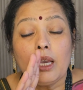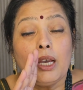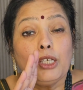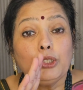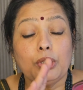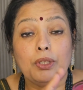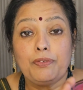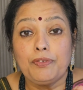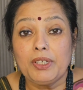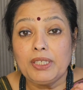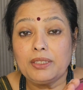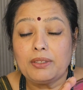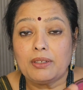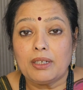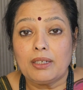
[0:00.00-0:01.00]
So the
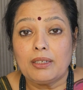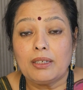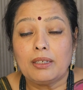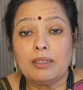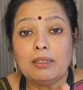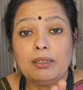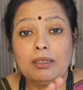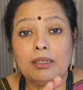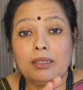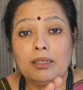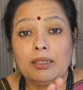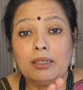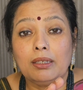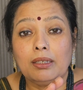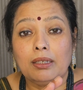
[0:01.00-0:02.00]
first raga
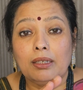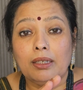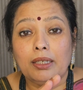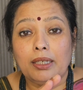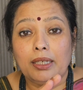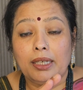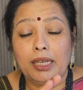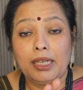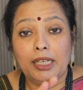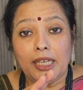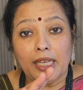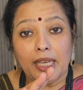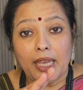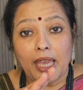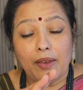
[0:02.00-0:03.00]
in
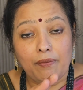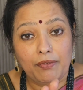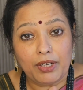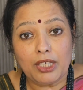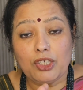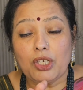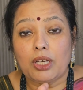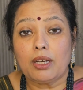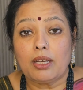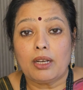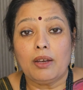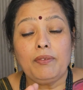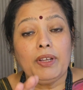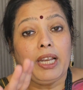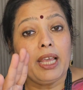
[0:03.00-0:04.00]
every chakra
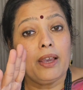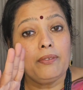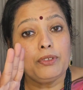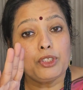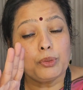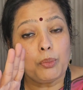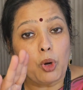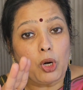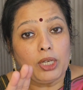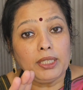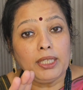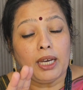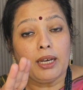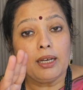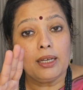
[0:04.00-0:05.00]
will have small
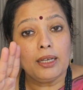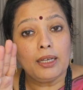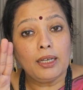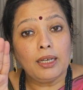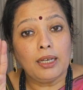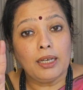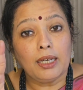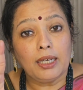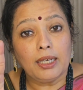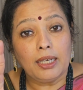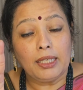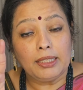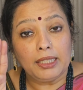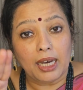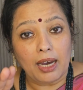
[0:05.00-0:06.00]
dha,
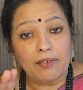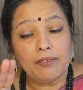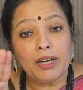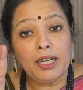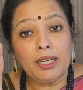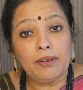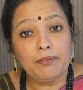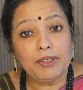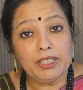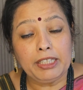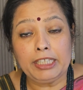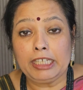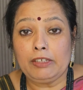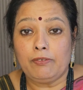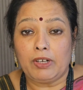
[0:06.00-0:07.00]
dha1 with
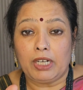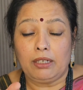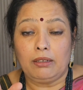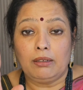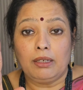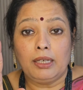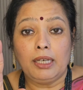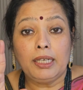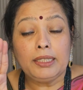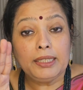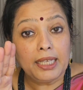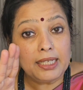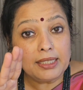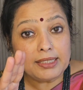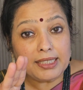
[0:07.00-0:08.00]
ni1.
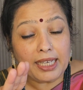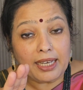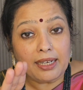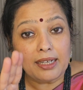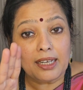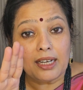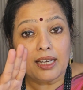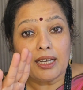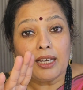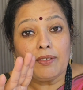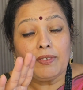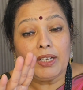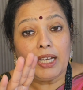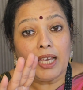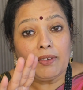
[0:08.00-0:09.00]
Then second raga
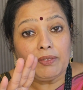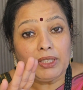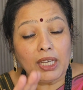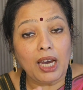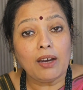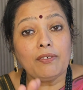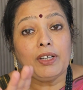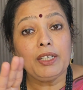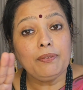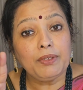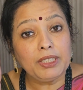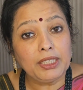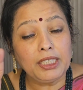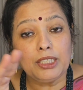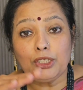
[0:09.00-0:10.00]
will have dha1 with
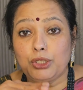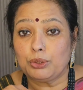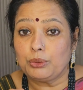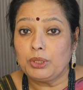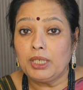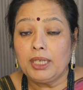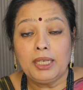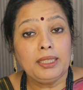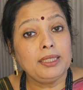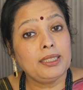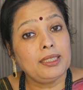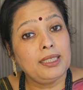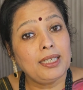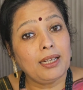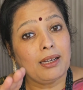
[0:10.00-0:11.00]
ni2.
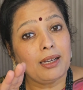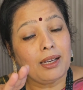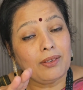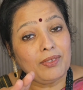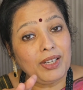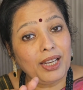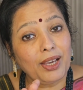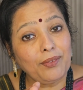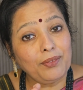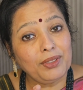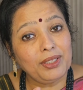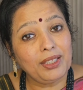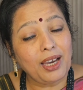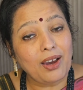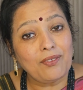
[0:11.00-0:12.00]
Third raga will have
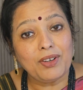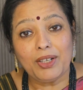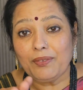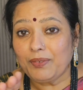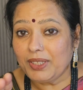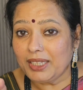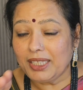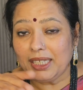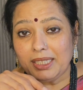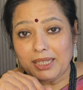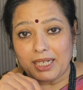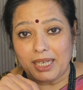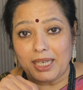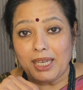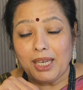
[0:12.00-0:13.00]
dha1 with
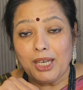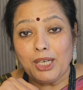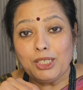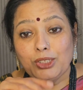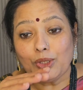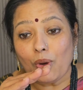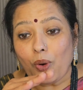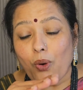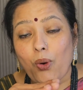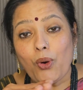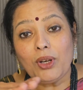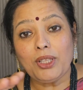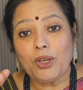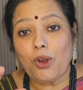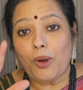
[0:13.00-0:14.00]
ni3. So all
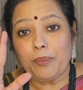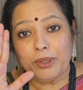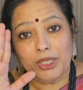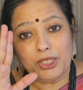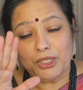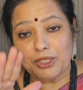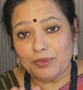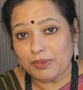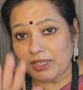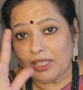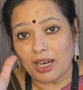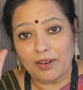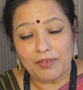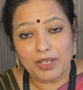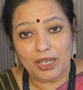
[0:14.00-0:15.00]
the combinations with
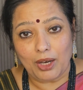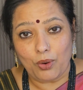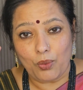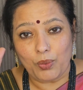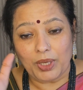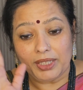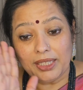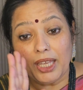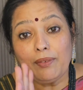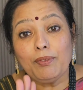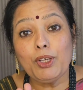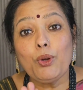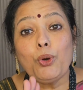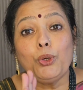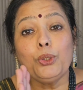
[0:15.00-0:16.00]
dha1 are over. Then we
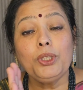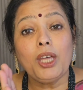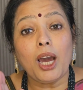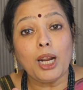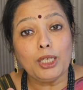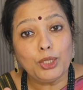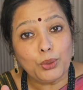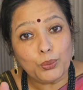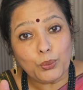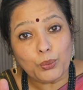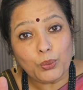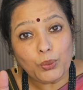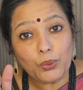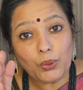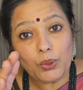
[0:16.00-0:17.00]
go to dha2,
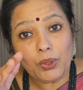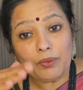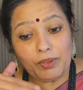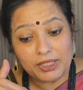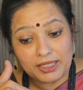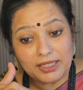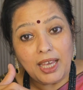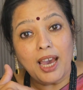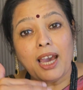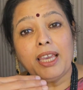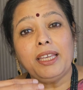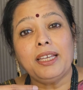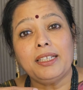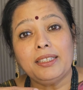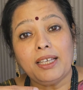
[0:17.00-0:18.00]
which is the
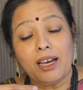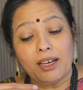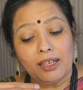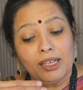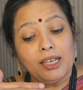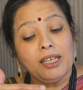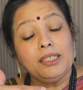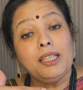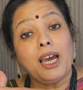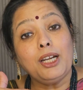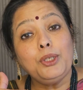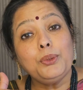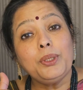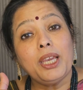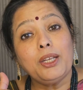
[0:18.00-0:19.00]
higher dha.
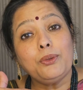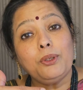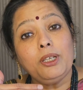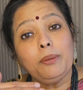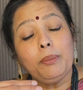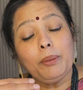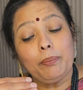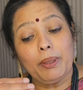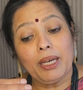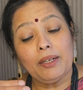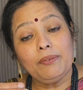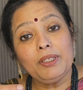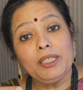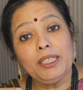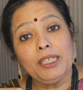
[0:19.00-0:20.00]
Dha2 can only be paired
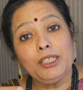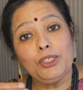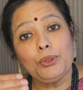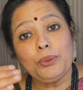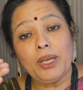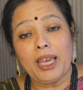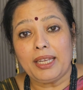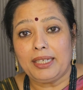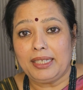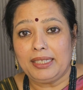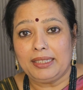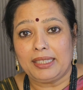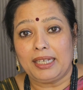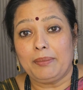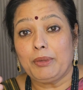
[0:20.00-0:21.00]
with ni2 and
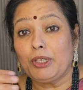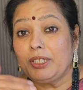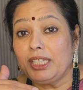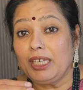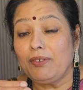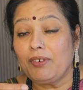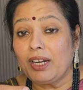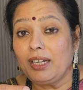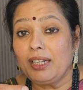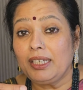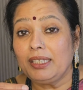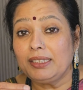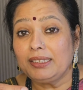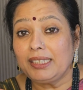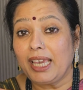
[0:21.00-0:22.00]
ni3 because ni1
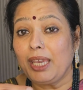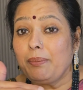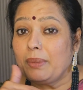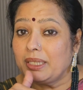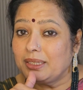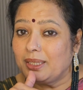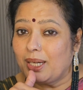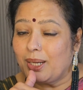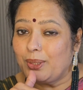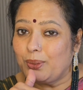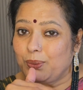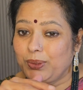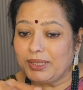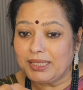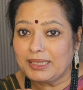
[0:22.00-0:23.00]
is same as
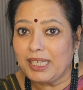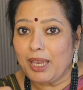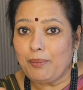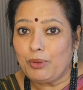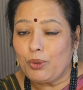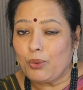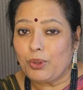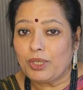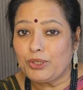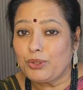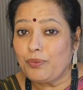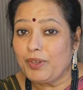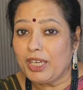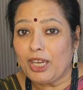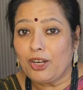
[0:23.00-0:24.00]
dha2. It's the same note. So
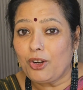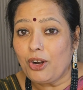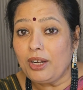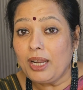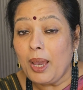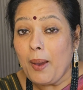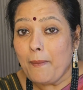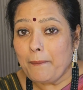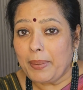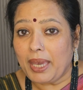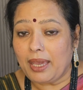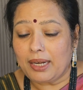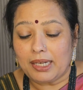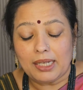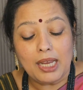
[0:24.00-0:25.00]
we cannot
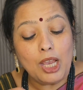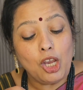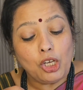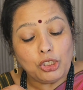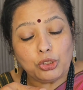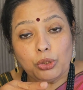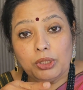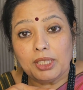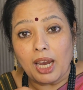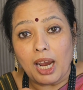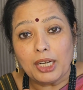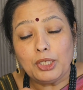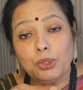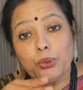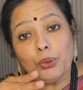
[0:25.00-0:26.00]
pair it. So
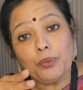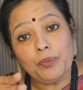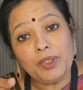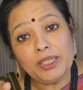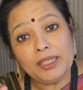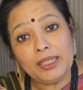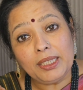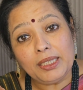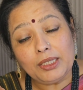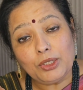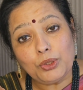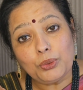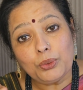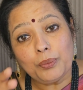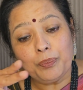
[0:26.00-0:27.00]
dha2 with
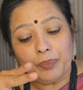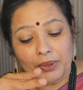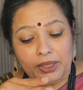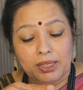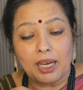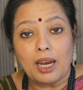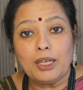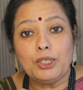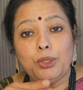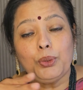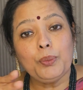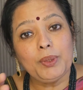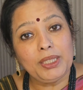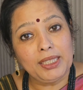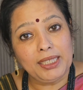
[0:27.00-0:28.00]
ni2, dha2
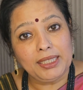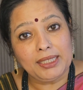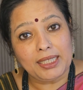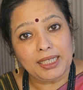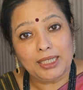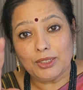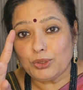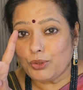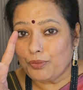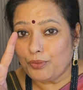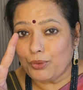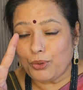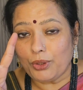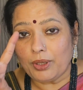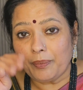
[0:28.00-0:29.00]
with ni3. So
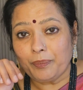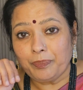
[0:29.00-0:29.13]
4.